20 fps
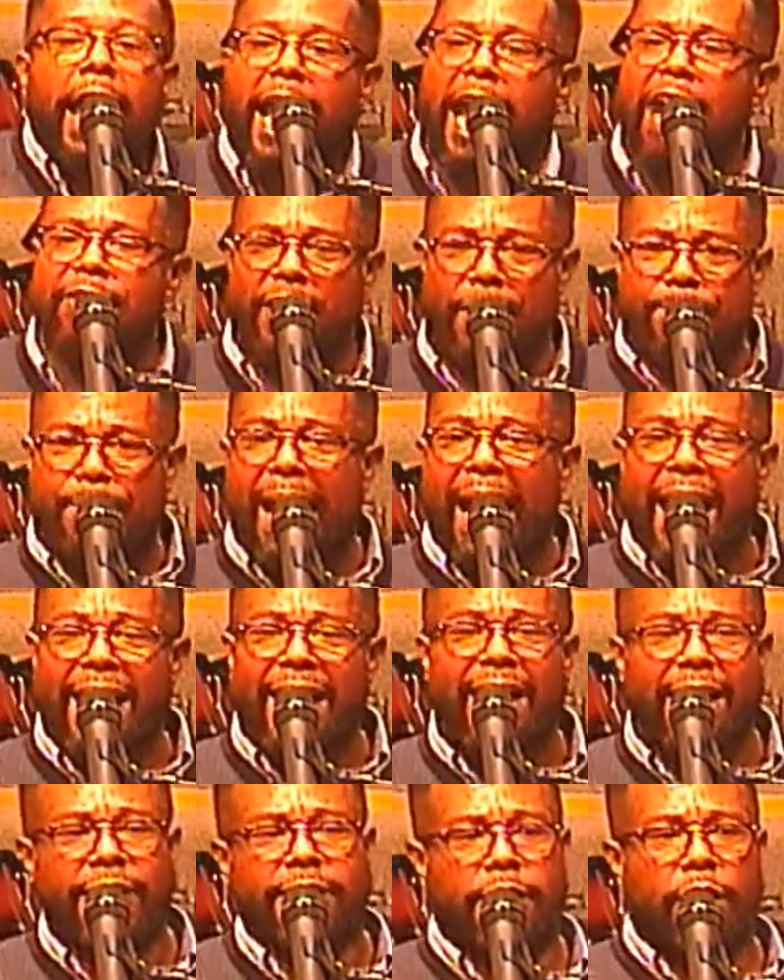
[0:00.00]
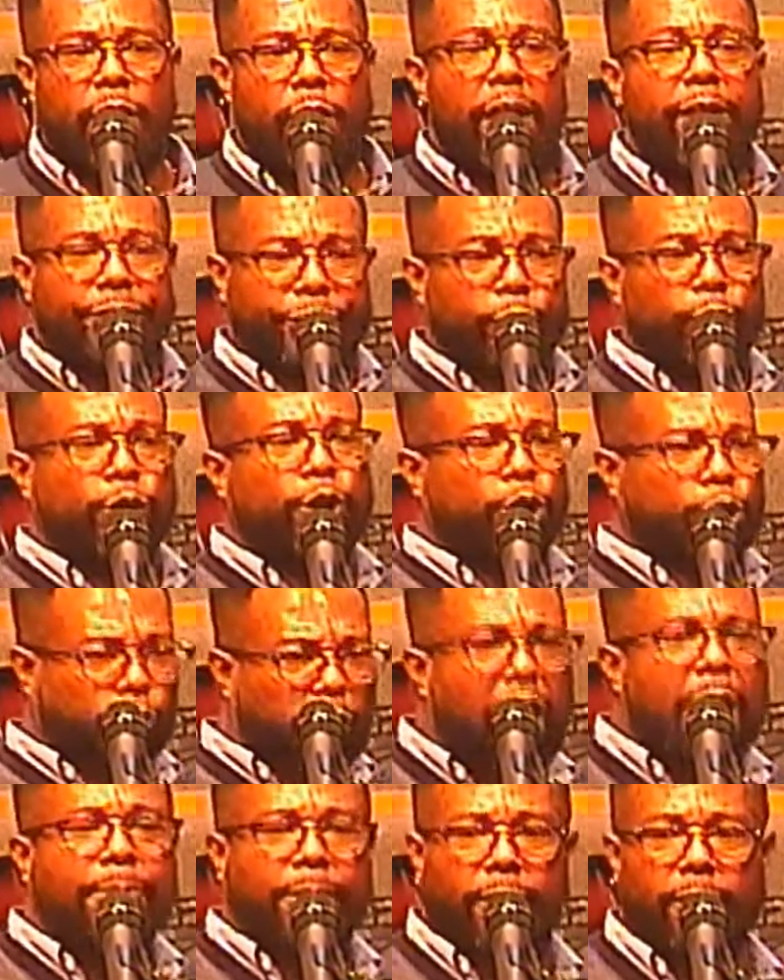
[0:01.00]
Everybody is going through
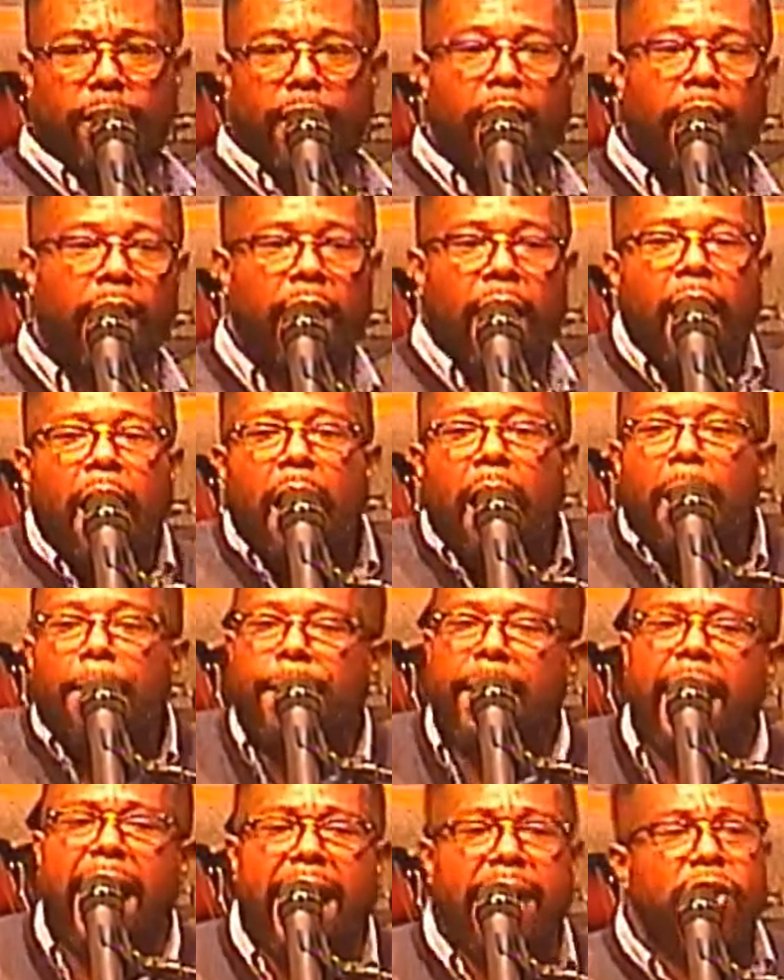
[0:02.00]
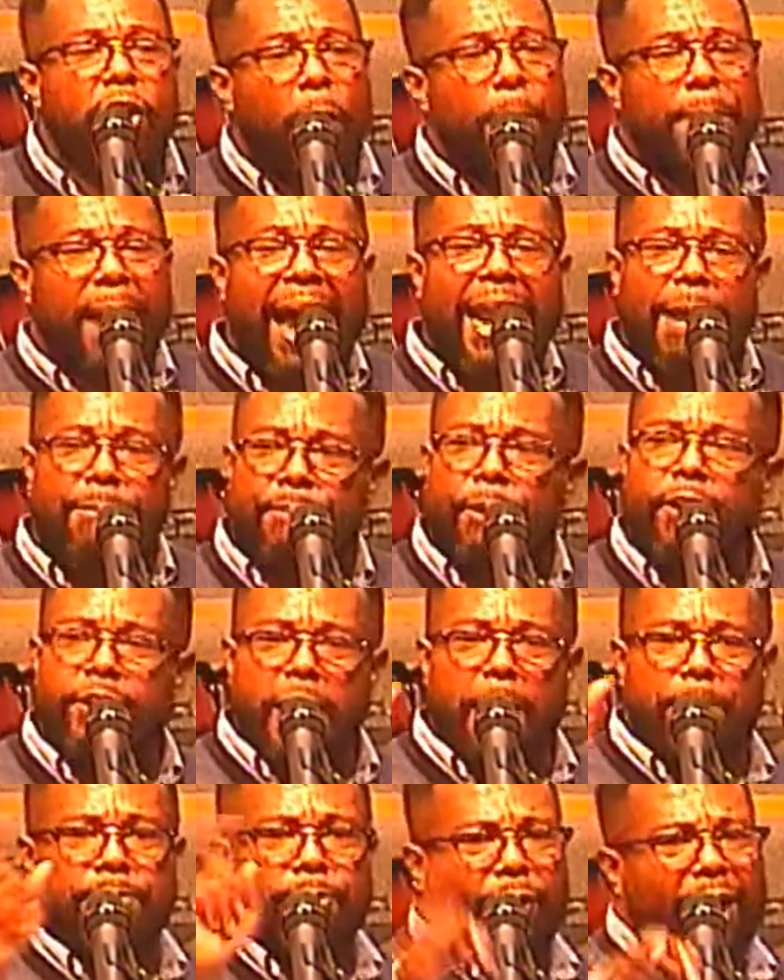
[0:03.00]
trouble, but ain't nobody putting
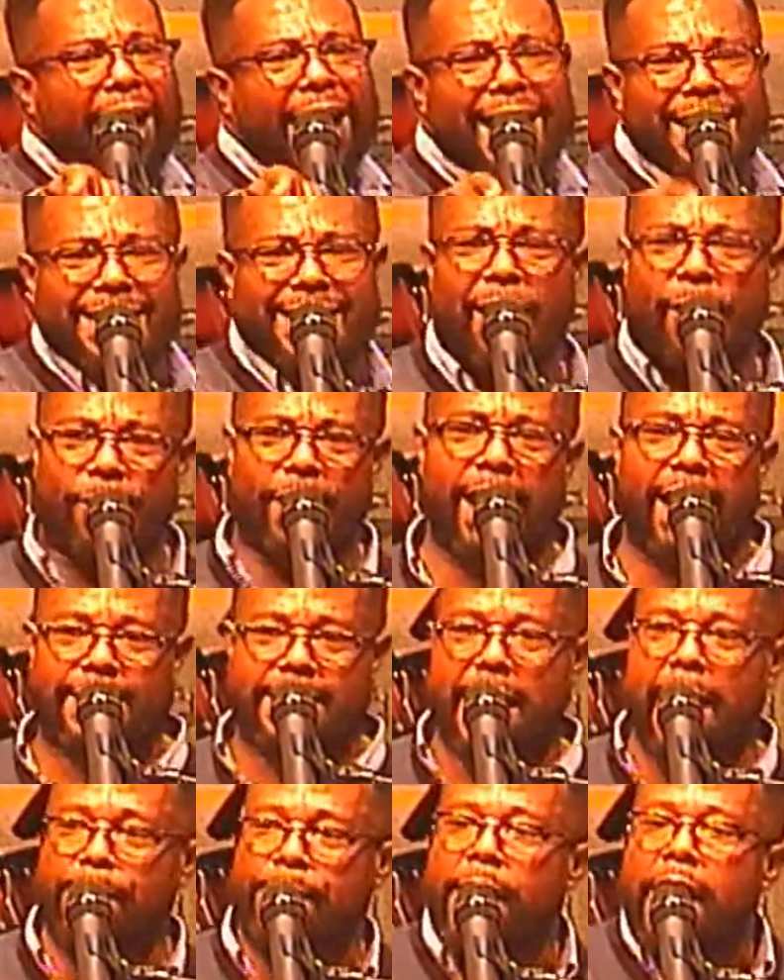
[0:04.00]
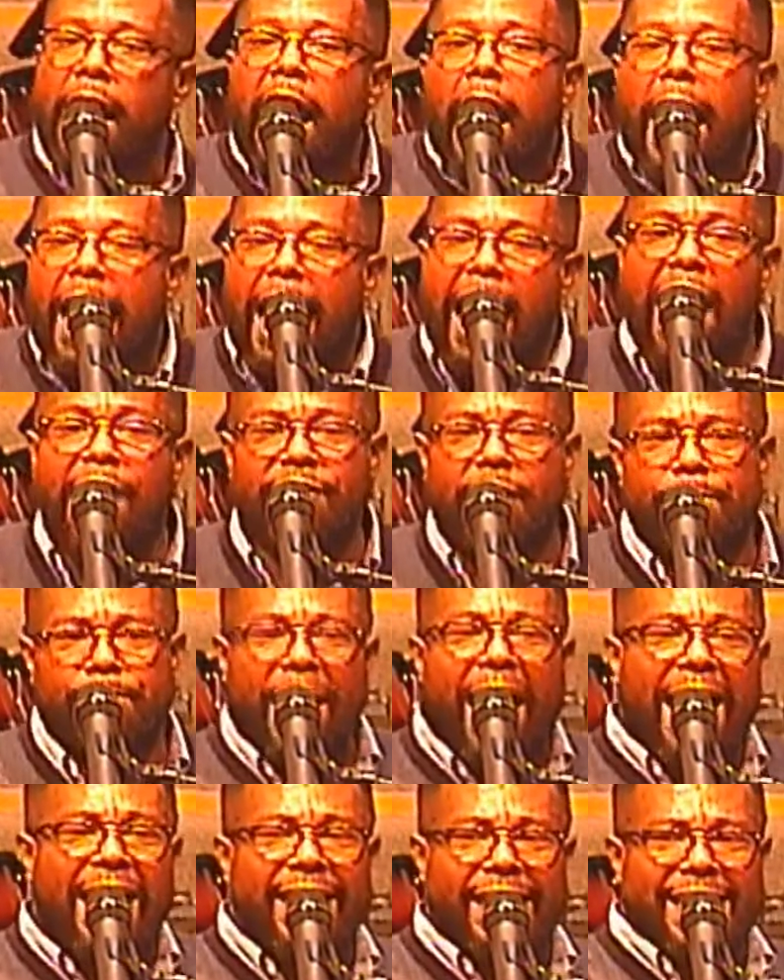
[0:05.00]
a praise on it.
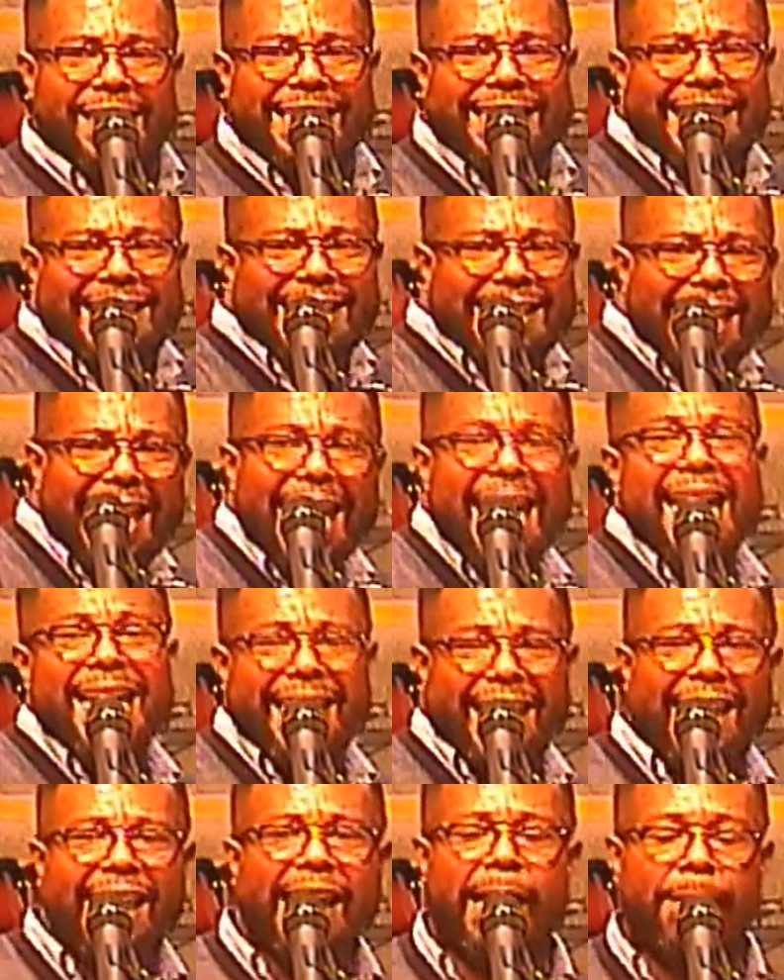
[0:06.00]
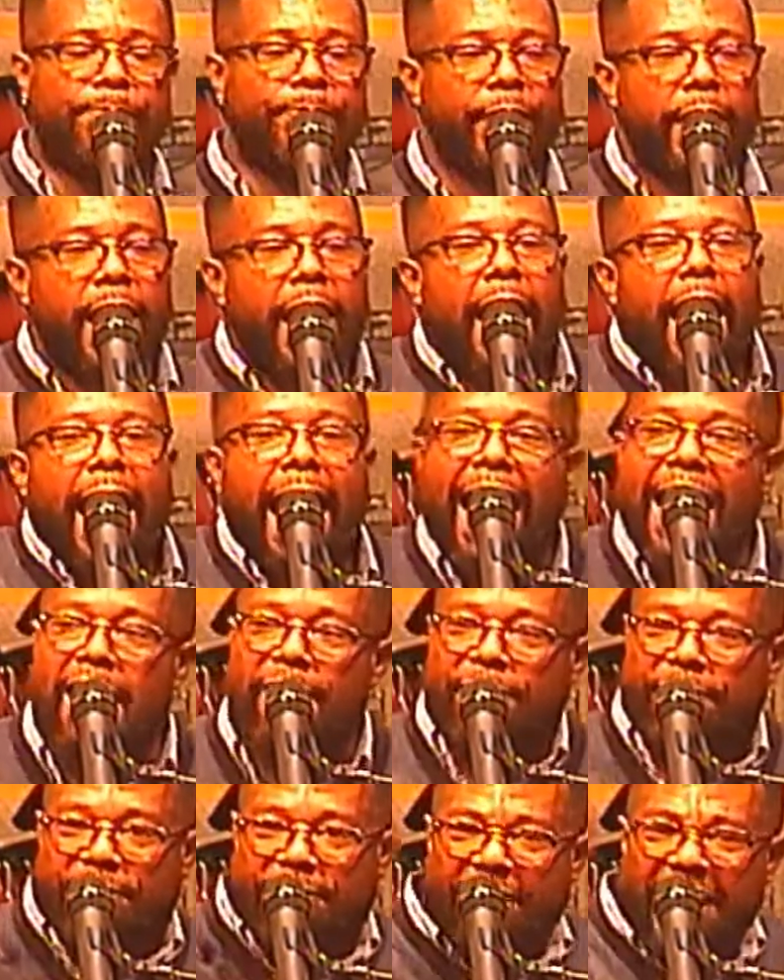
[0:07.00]
Everybody is sick
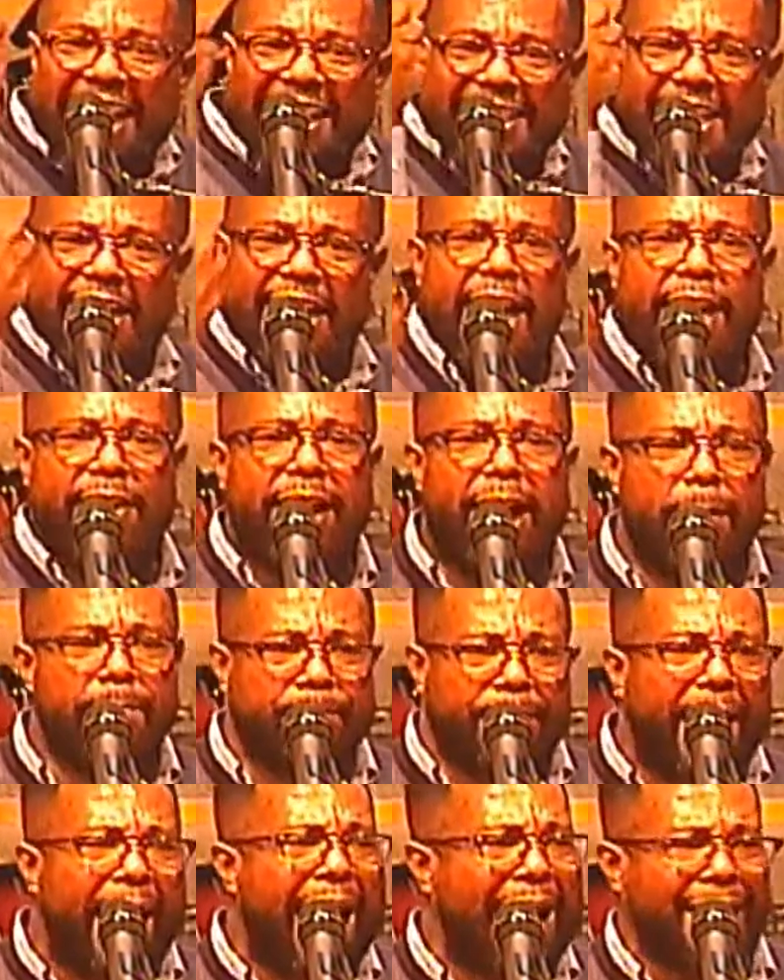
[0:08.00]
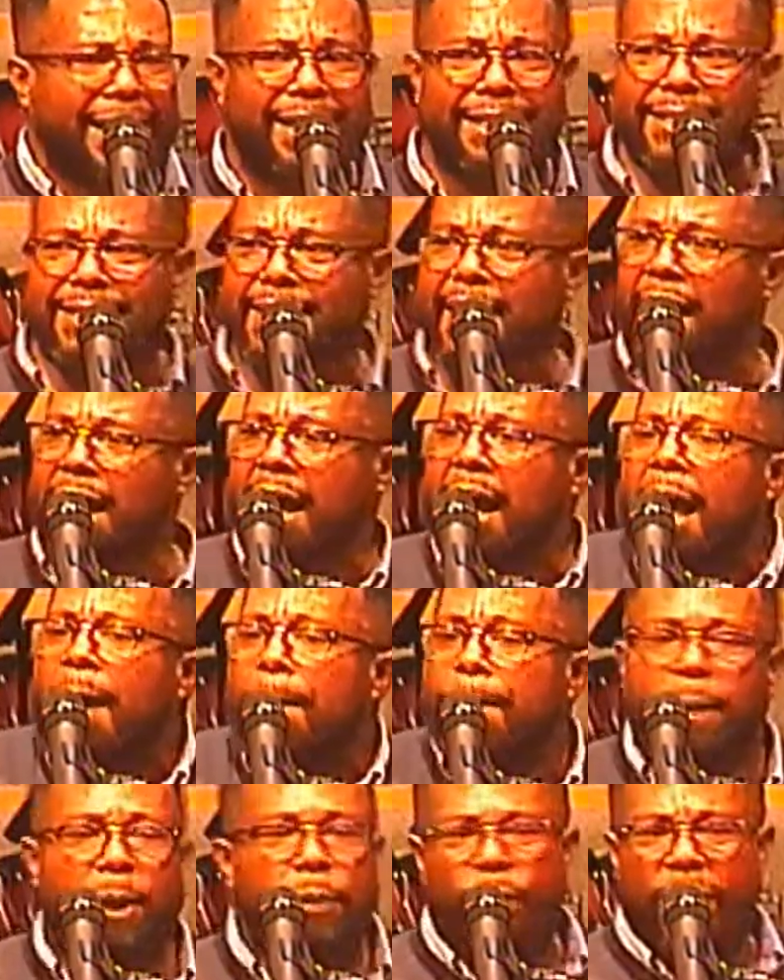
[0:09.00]
and afflicted in their bodies,
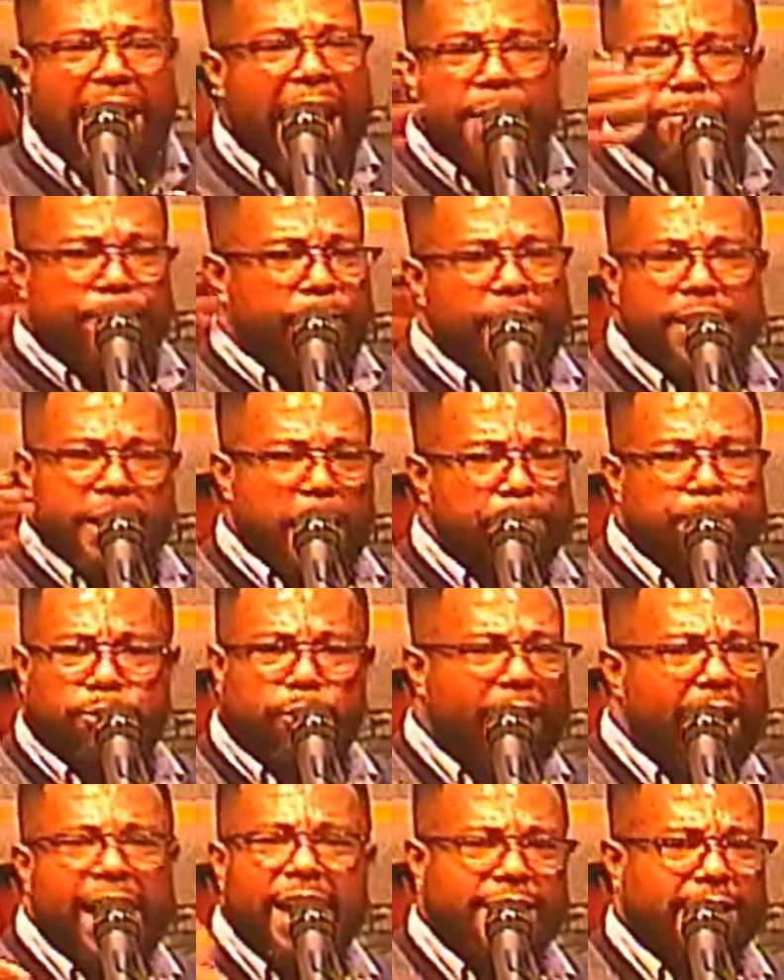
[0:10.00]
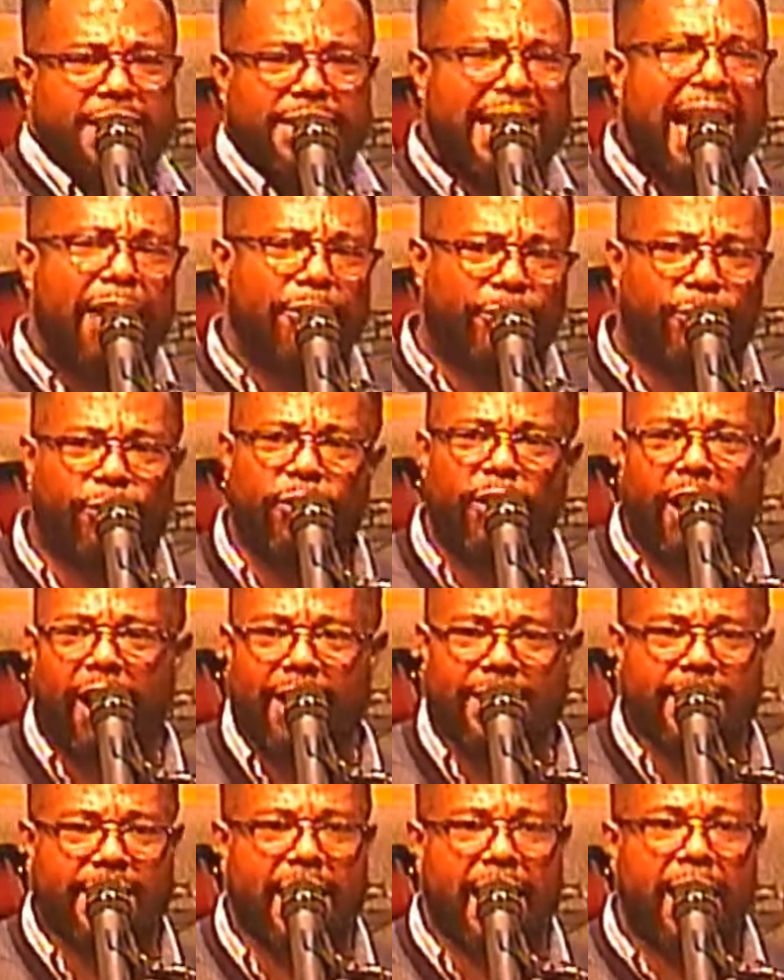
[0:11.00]
but we ain't putting the praises out front.